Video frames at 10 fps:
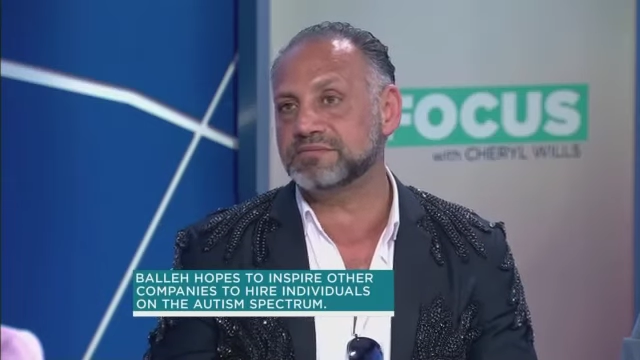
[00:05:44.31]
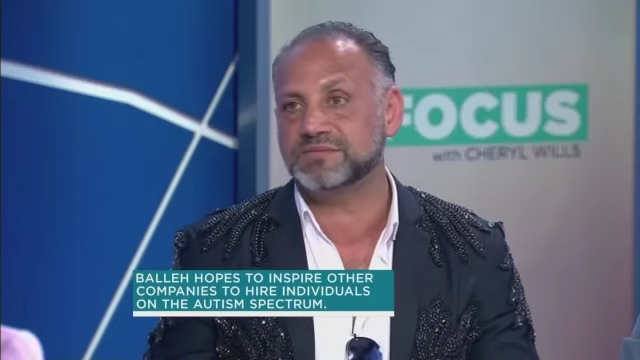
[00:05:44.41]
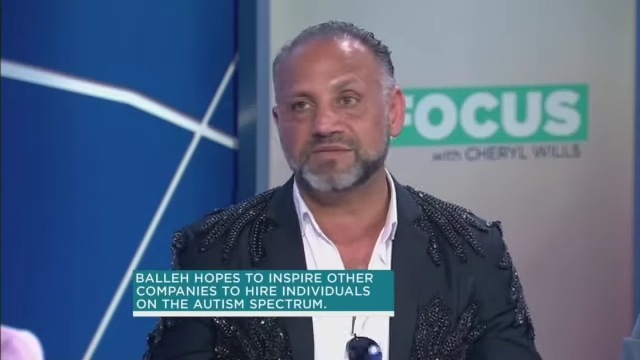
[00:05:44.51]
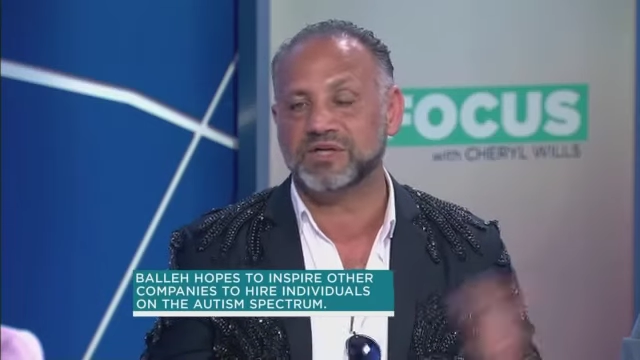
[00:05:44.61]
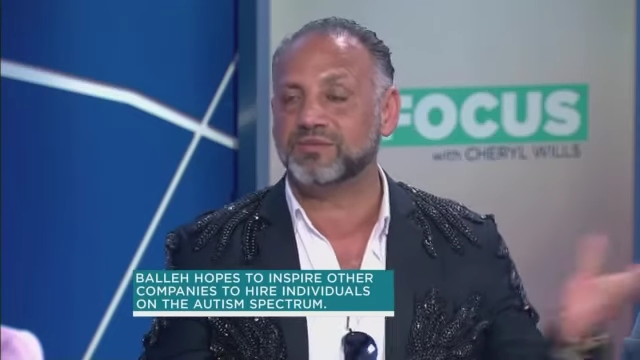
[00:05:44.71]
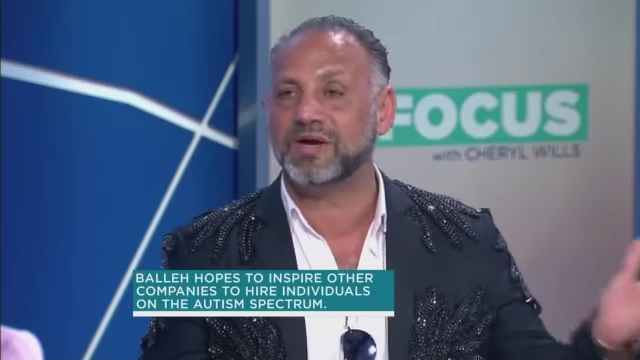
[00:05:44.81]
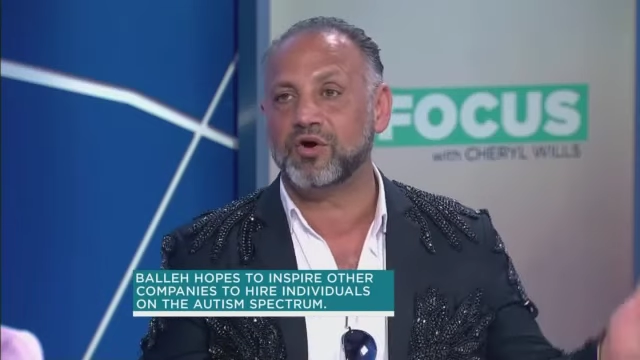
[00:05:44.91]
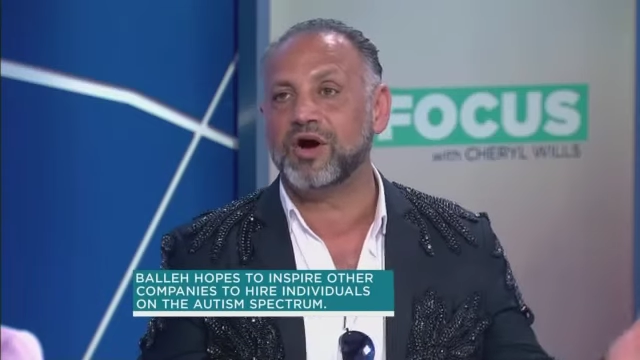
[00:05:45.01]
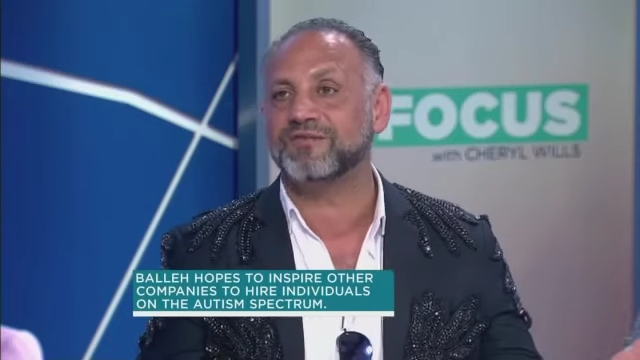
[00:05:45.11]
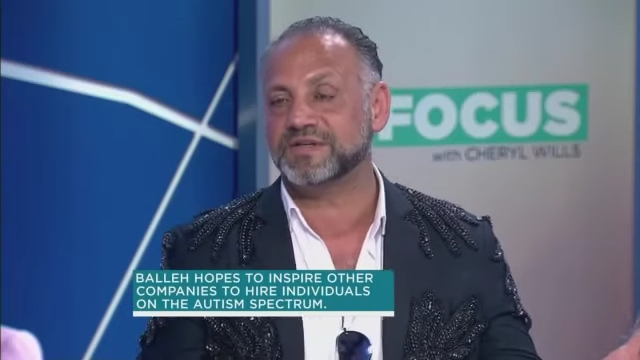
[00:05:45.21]
near my
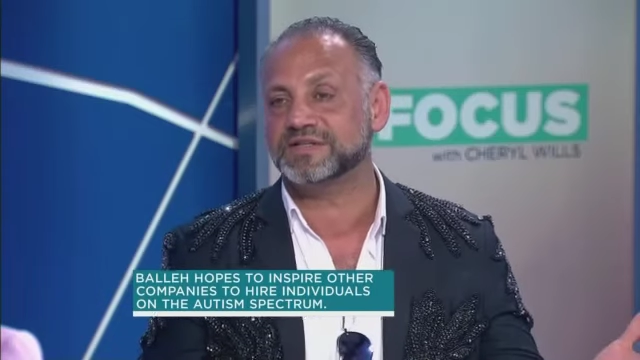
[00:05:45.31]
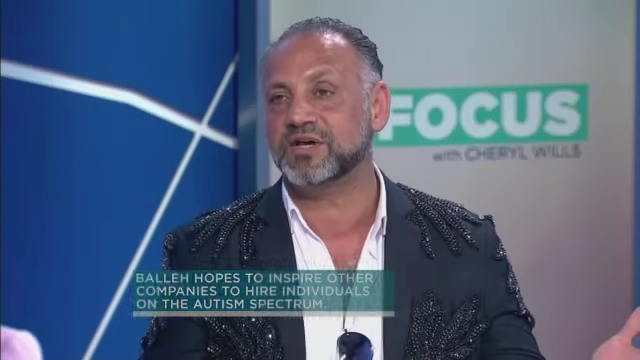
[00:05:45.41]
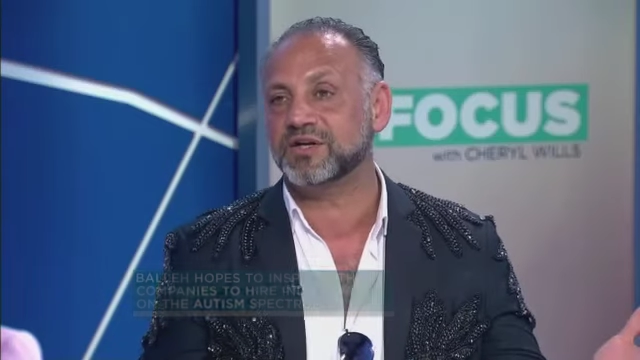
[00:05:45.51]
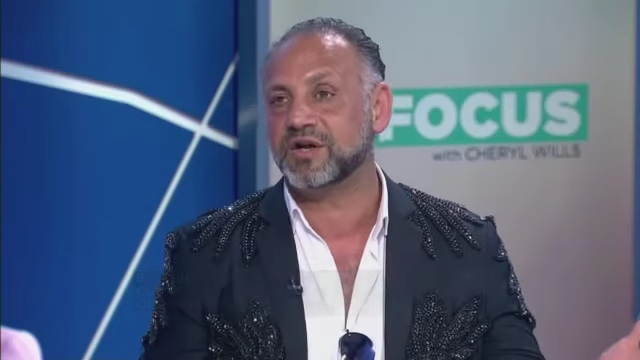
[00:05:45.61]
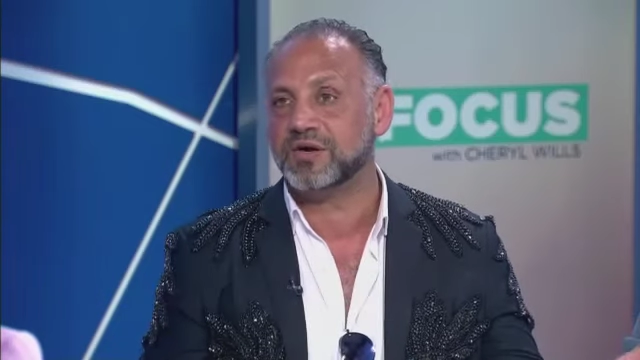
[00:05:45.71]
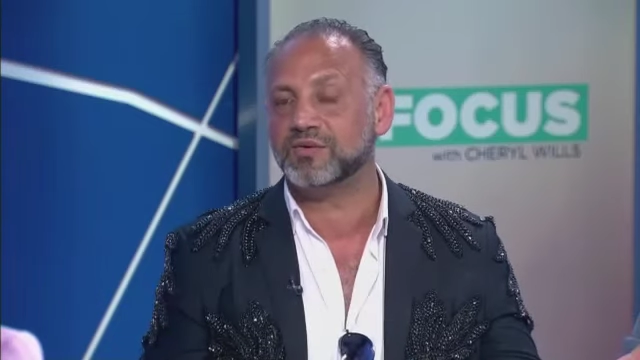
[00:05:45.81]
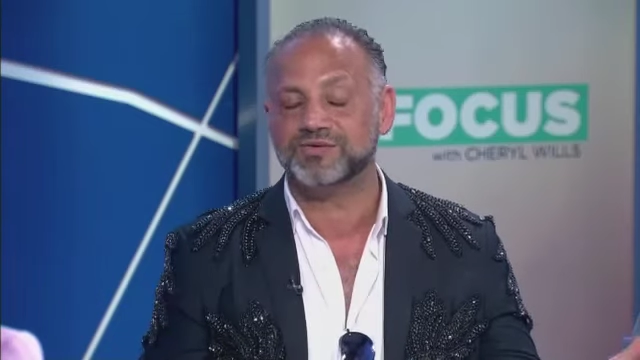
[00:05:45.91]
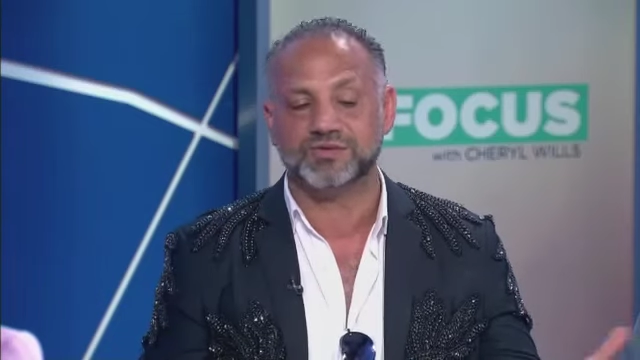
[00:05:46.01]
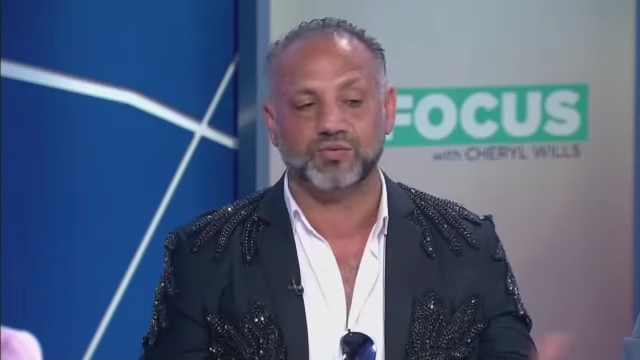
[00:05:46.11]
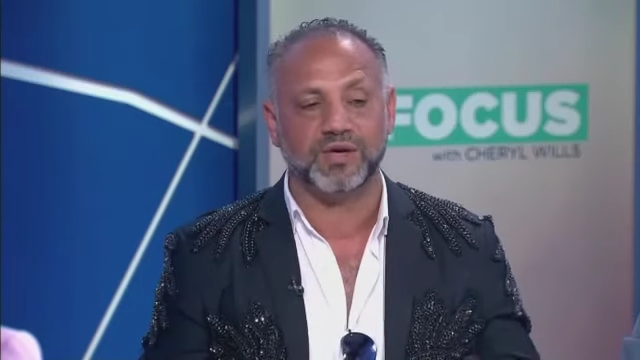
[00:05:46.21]
office on Herald
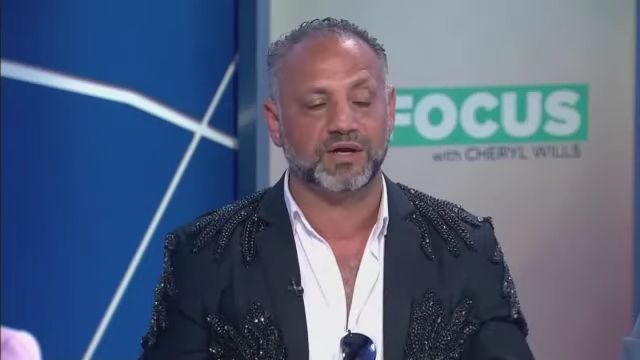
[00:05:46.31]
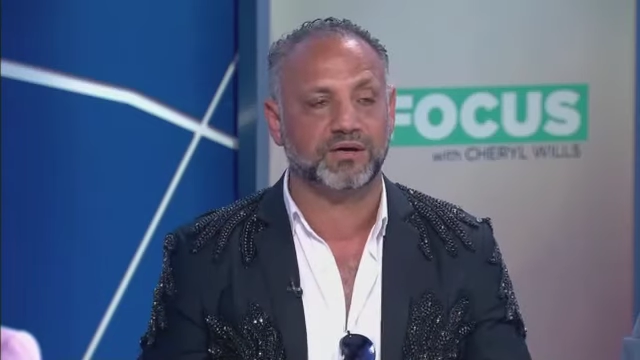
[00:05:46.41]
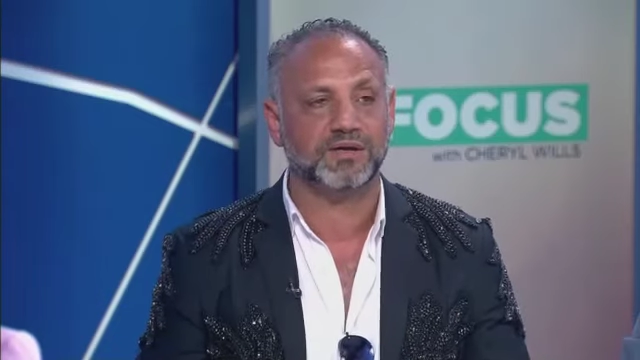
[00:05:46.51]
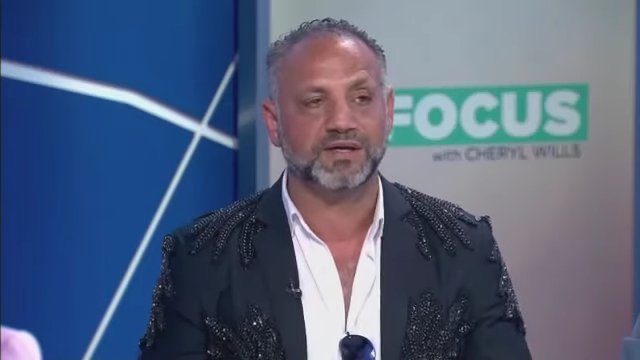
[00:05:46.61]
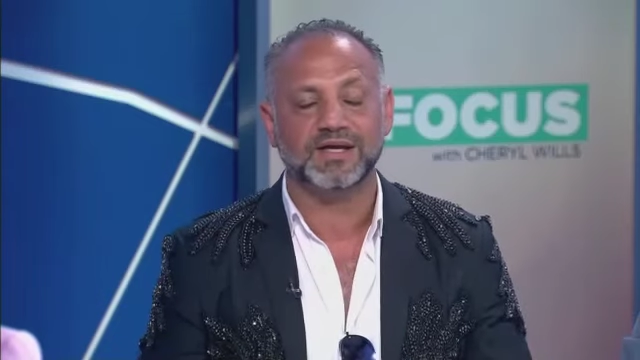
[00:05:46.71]
Square.